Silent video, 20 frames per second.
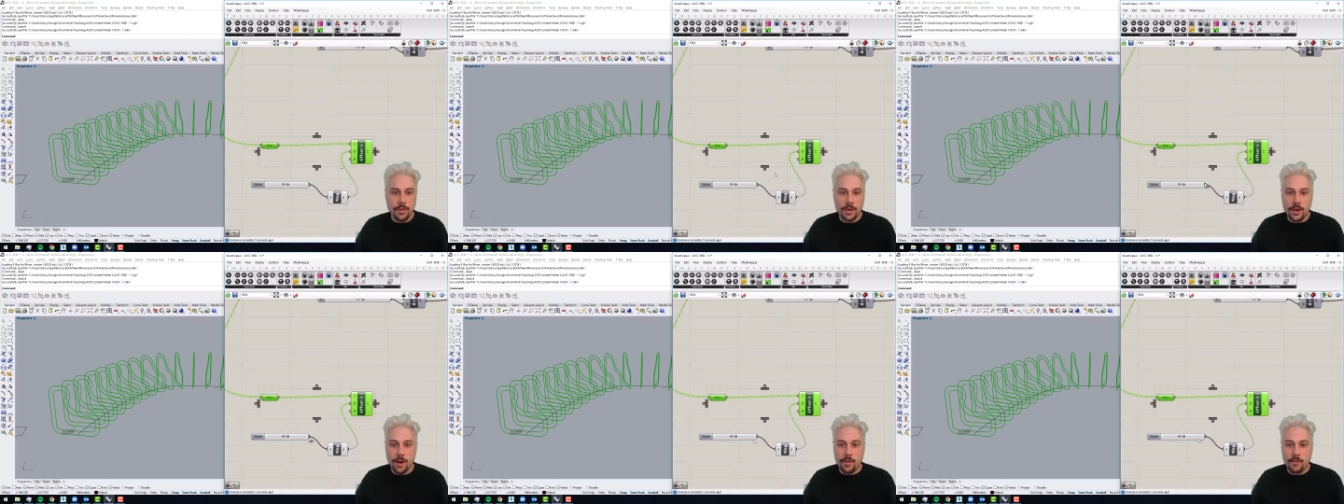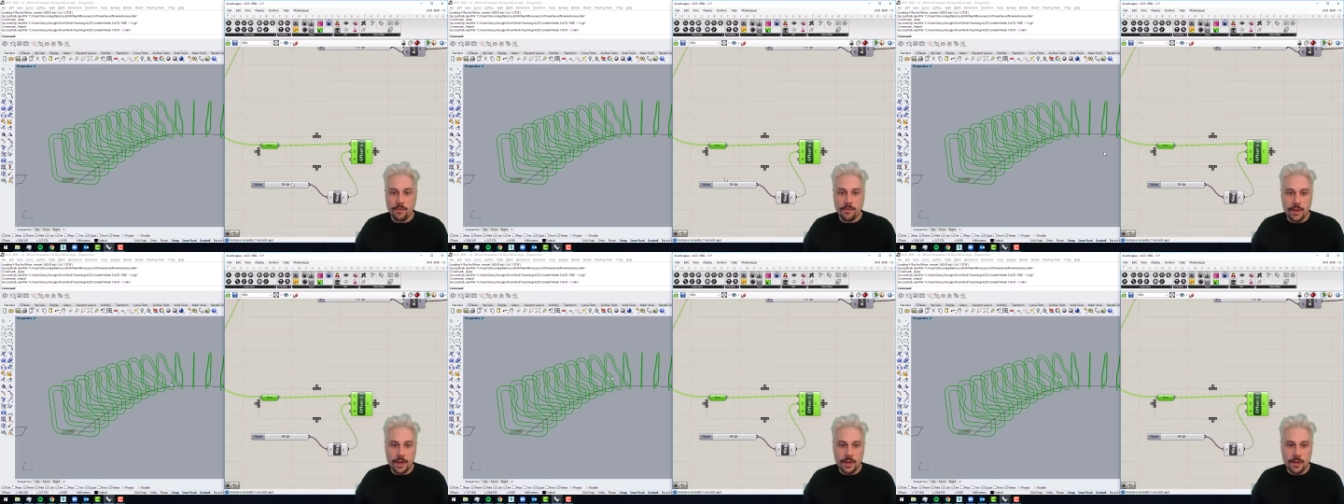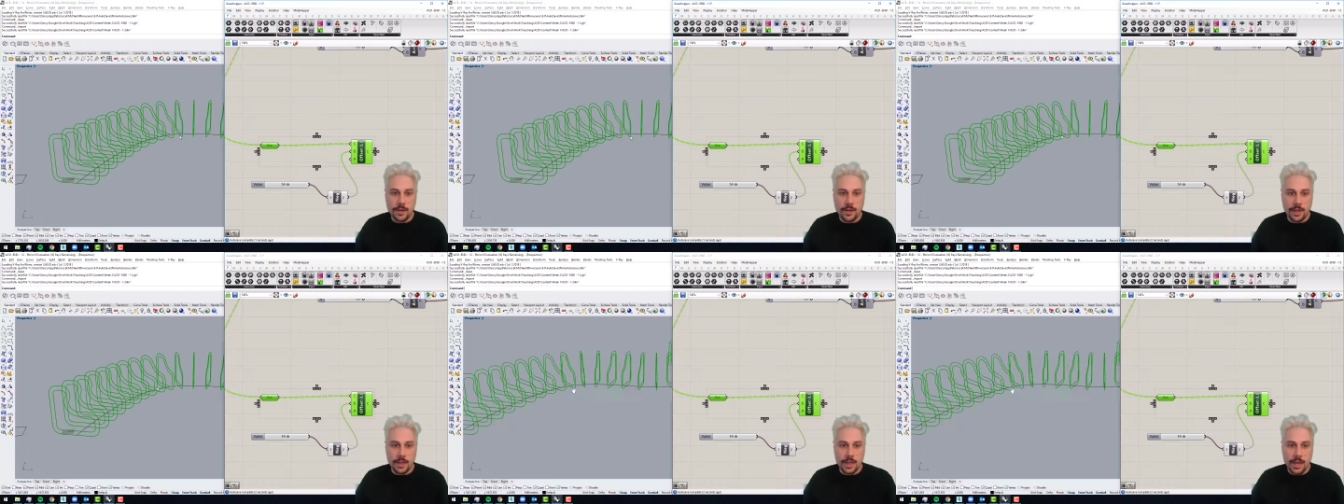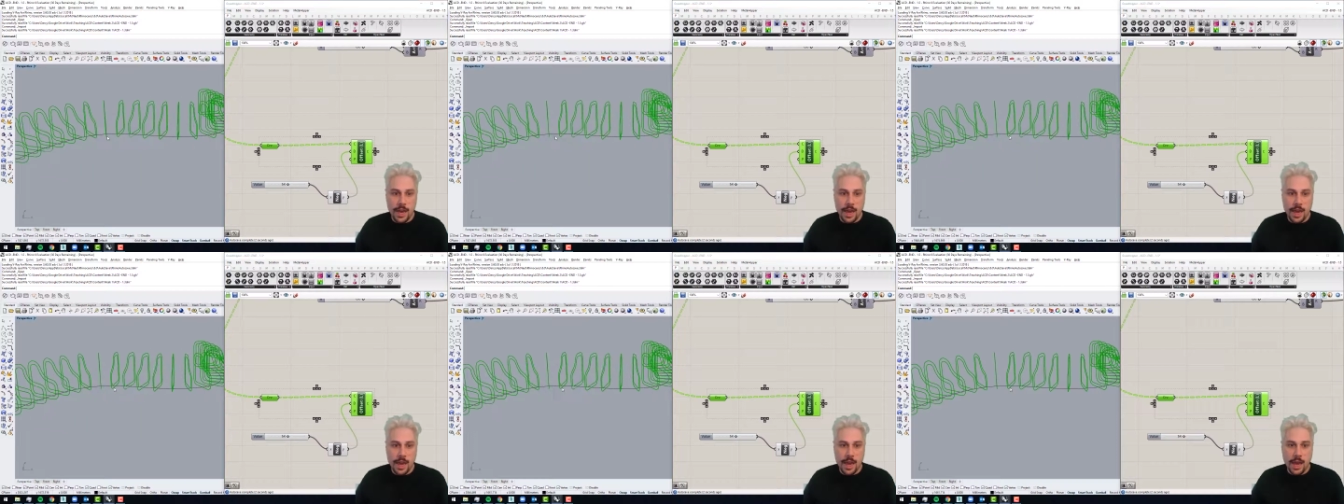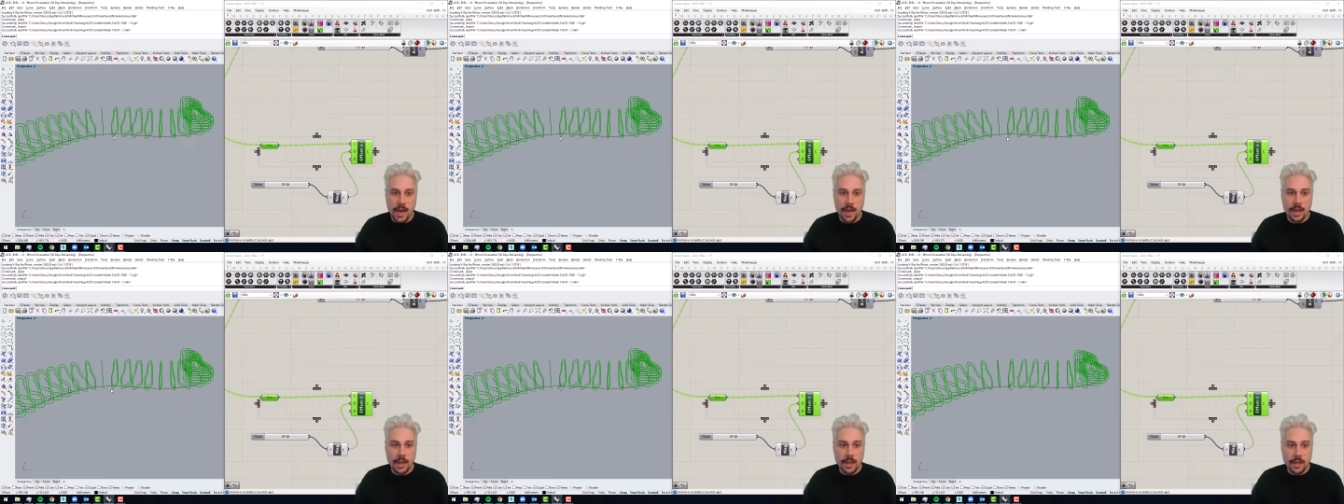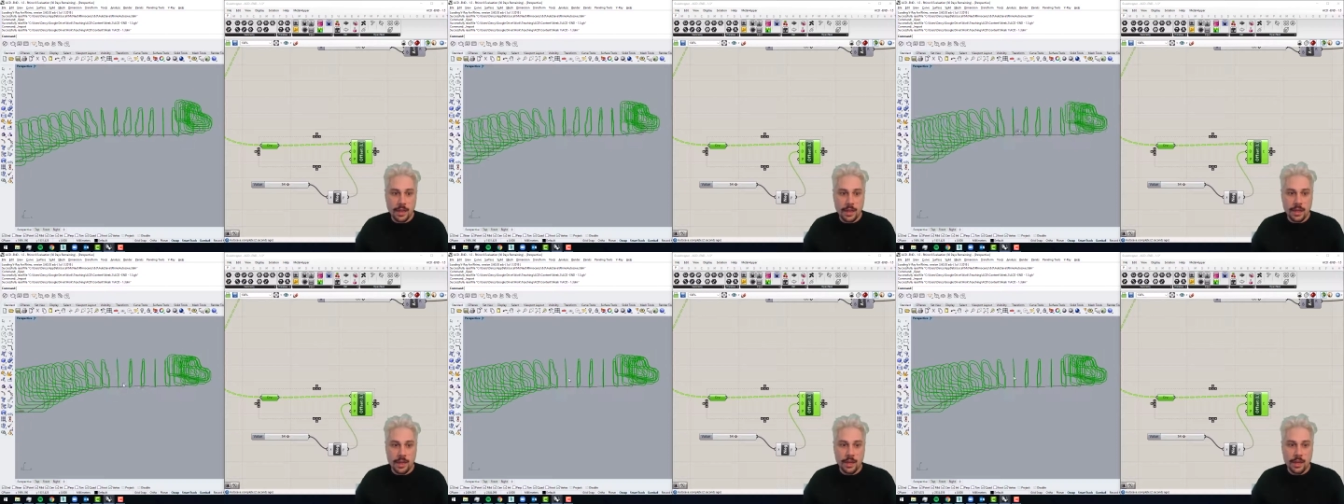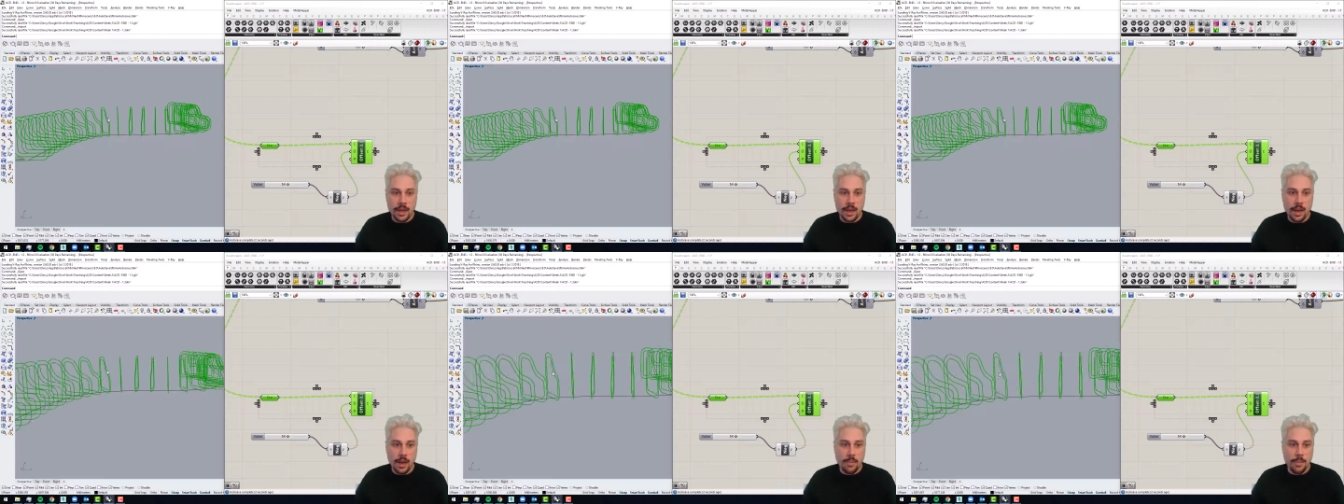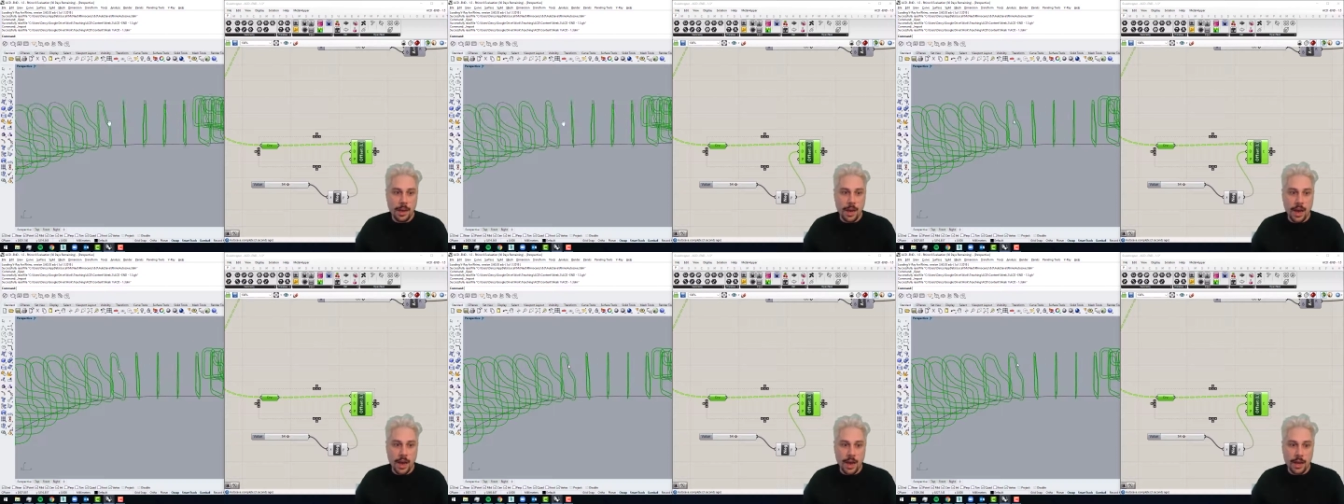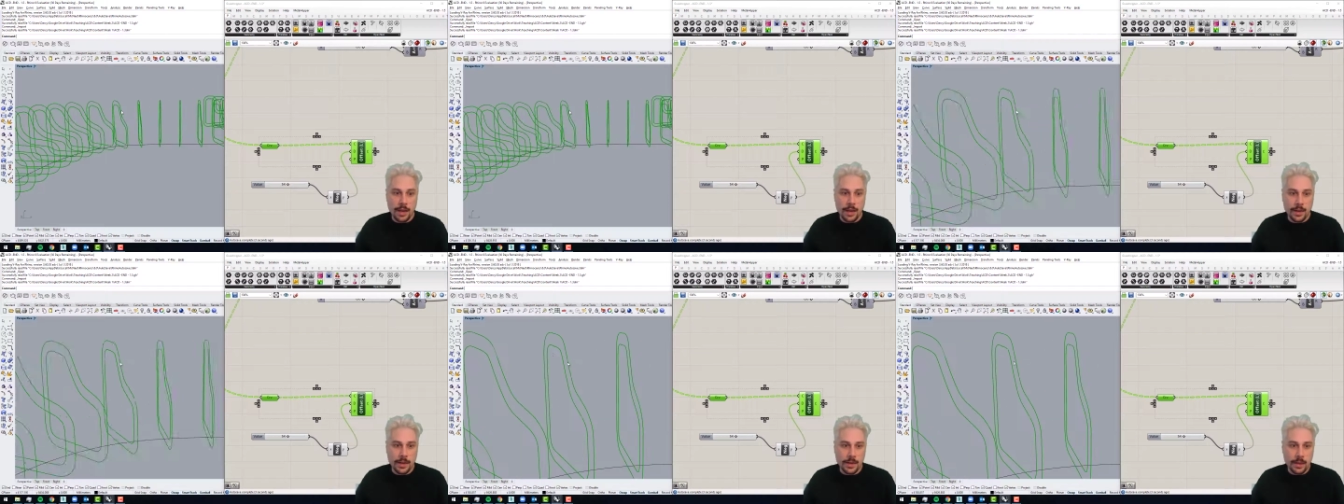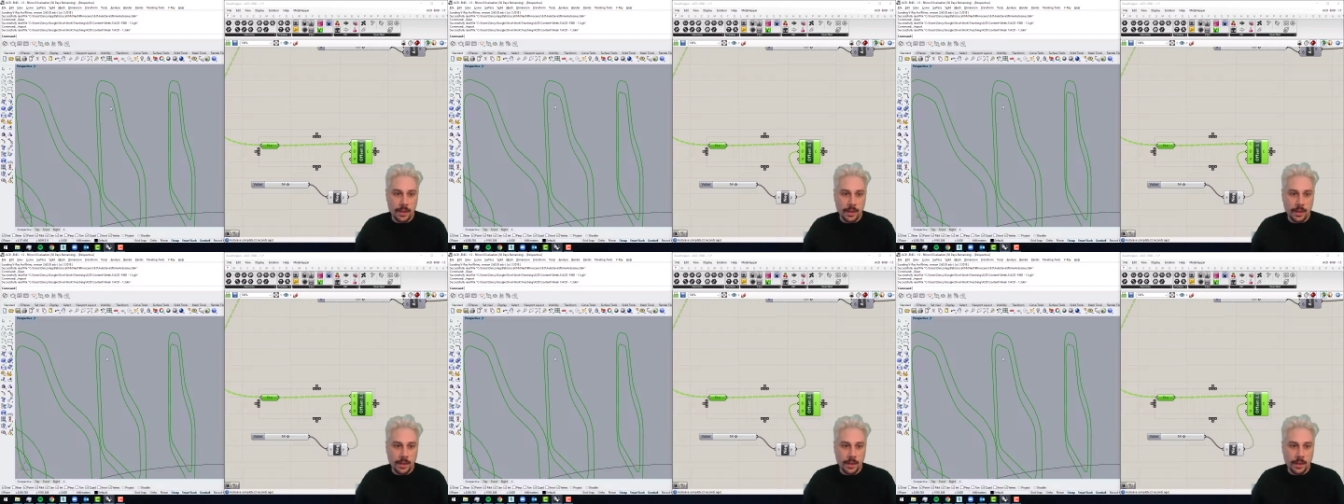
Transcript: We don't really care about